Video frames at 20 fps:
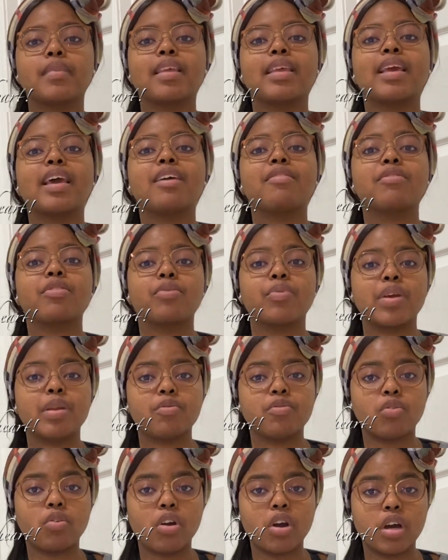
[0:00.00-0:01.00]
have a
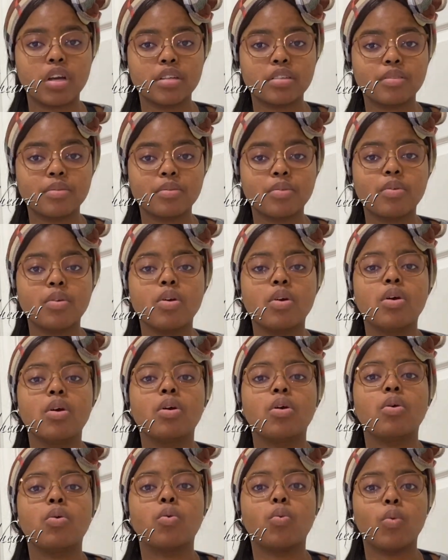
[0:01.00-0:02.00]
grateful heart.
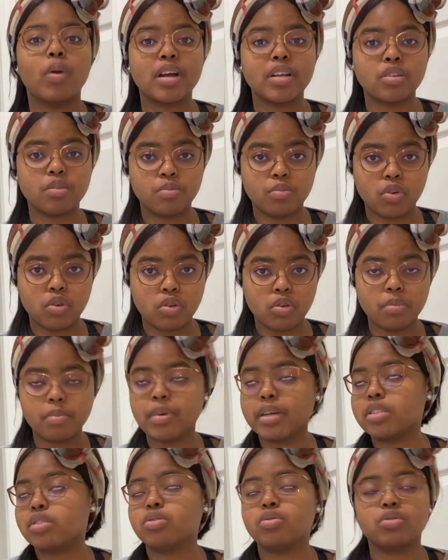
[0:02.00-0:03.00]
Want more,
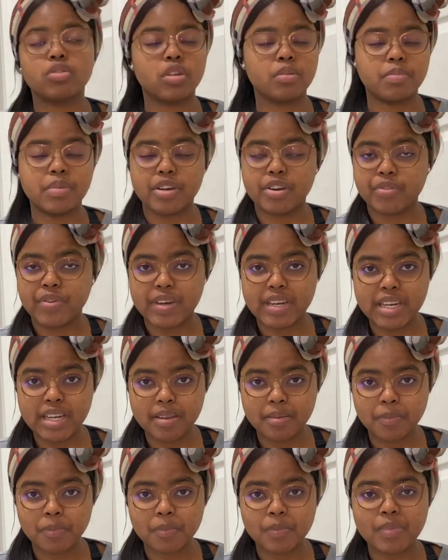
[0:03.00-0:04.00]
but do not be greedy.
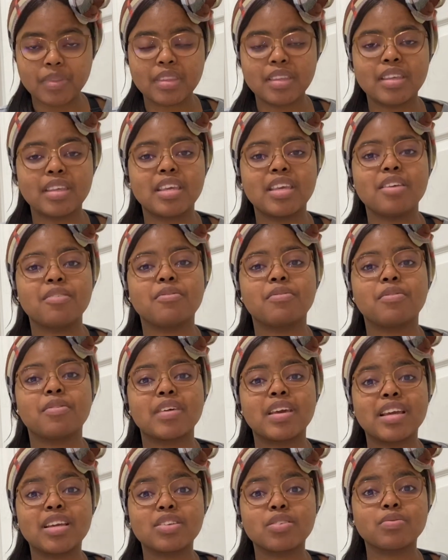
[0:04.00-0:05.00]
Give
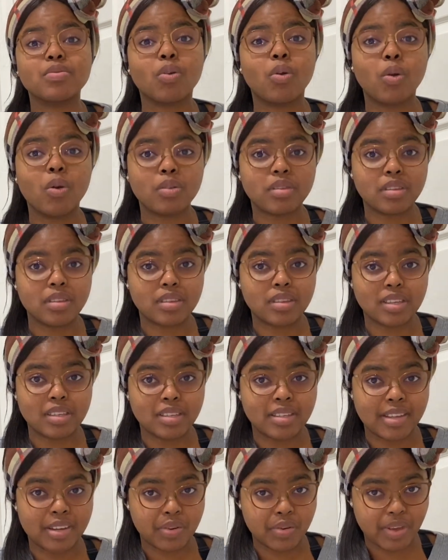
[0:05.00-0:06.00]
thanks for all the things
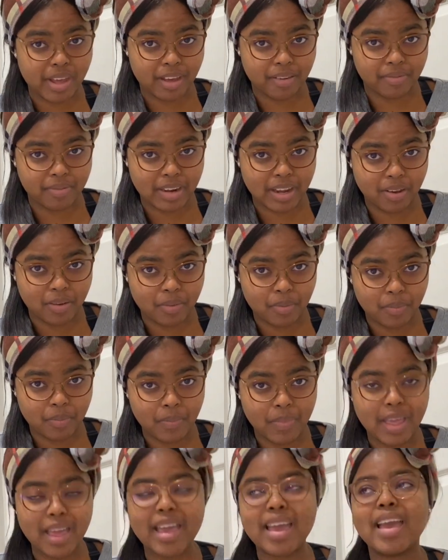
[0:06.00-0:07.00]
that you have now,
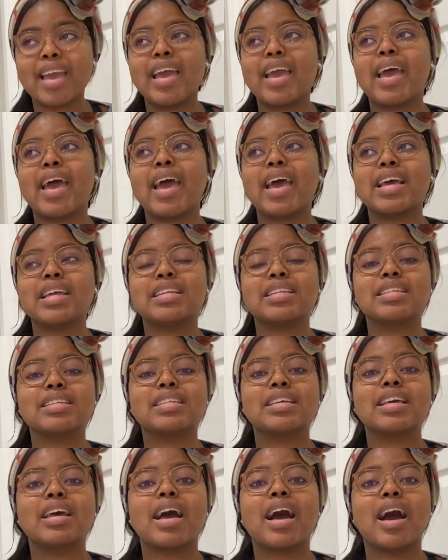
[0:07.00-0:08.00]
and
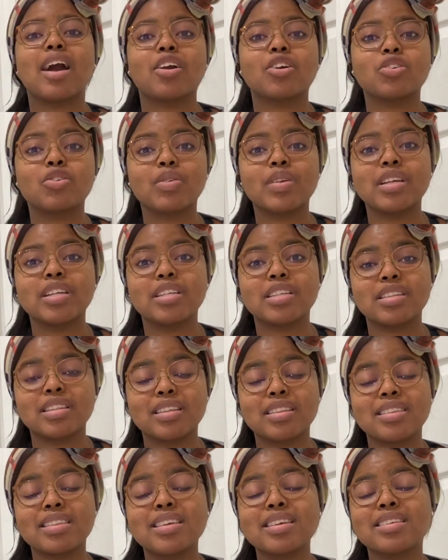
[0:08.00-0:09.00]
acknowledge the
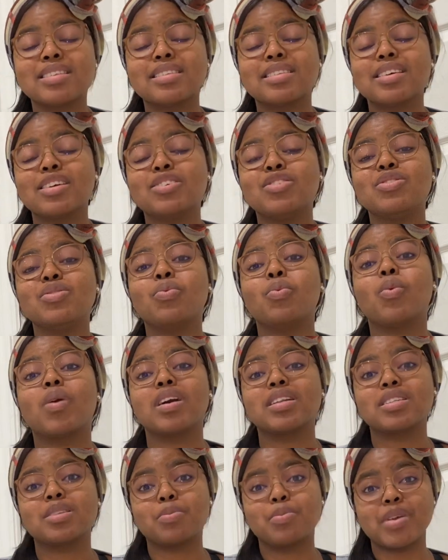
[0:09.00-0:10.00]
things that you
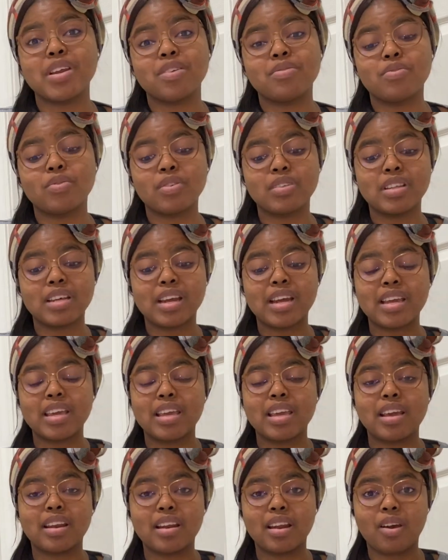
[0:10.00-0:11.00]
once paid for that are
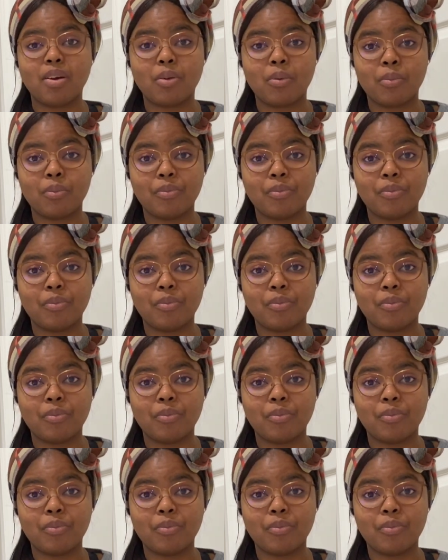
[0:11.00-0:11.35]
here now.